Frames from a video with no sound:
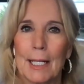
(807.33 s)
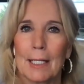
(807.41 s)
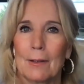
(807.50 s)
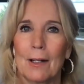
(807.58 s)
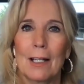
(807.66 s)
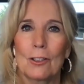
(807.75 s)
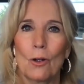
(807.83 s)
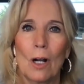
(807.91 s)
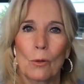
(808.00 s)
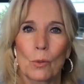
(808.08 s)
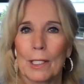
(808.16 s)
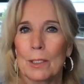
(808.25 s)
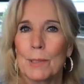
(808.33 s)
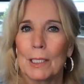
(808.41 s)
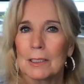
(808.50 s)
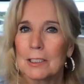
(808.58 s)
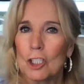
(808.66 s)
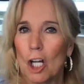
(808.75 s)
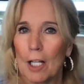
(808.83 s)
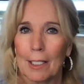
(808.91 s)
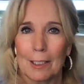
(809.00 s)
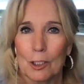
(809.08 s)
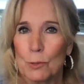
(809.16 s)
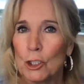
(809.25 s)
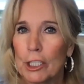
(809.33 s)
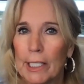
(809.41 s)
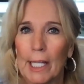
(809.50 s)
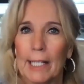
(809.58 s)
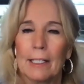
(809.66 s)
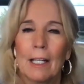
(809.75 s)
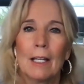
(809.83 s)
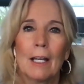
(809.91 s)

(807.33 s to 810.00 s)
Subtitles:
I don't know how we're going to be able to talk and communicate.